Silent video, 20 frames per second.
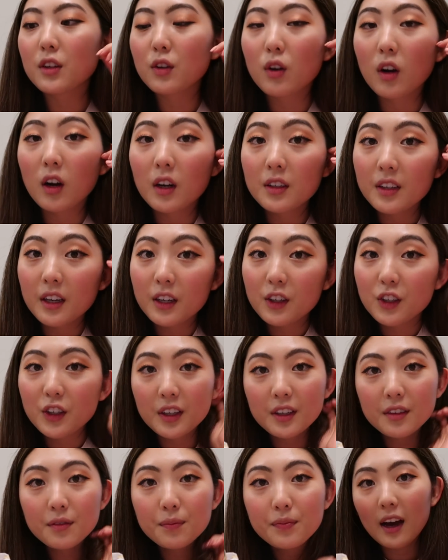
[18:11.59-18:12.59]
the cross
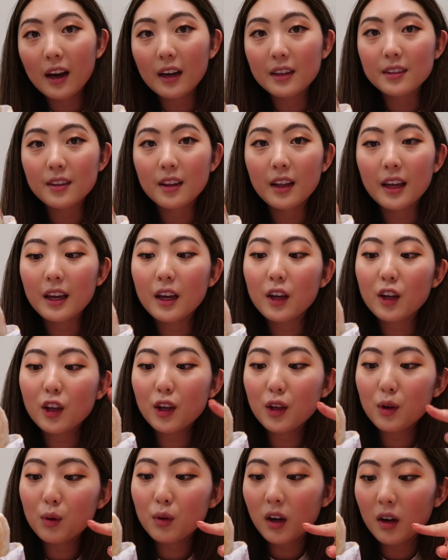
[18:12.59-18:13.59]
section has like
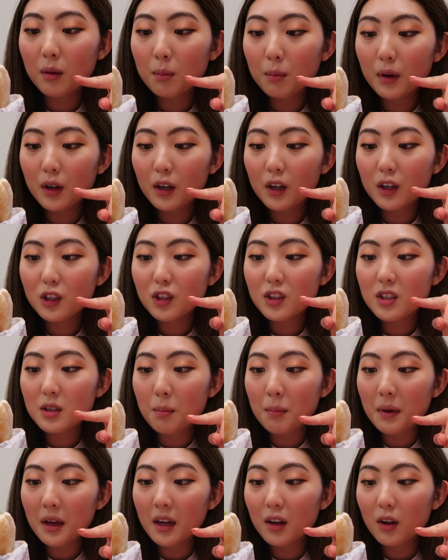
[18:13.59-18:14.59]
cucumbers,
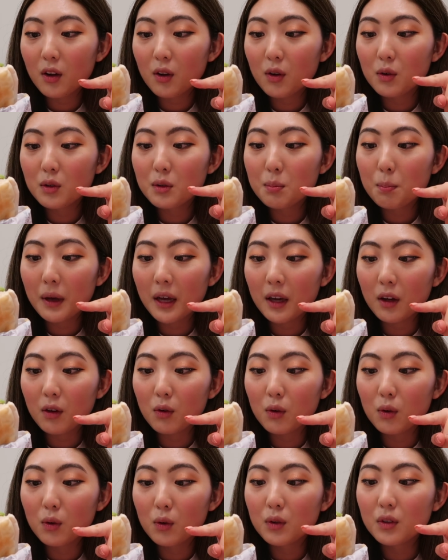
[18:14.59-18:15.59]
tomatoes,
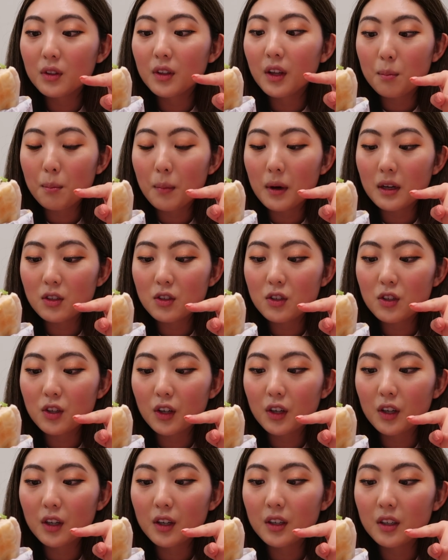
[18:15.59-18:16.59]
pickles,
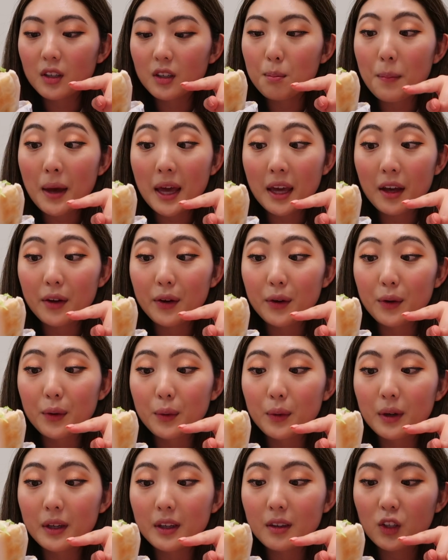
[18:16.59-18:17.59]
mustard,
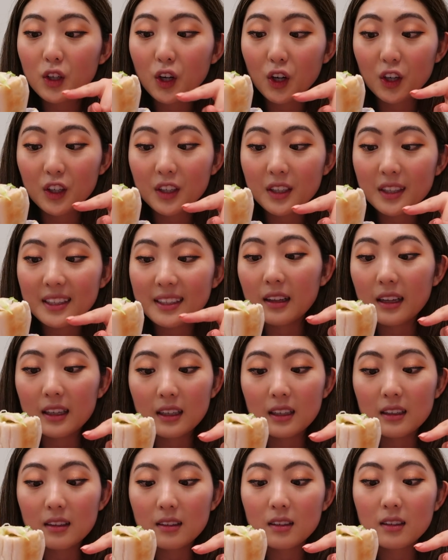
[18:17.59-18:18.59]
mayo, turkey,
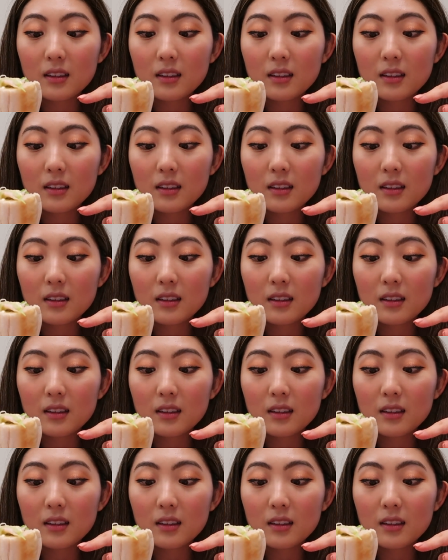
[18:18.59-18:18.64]
lettuce.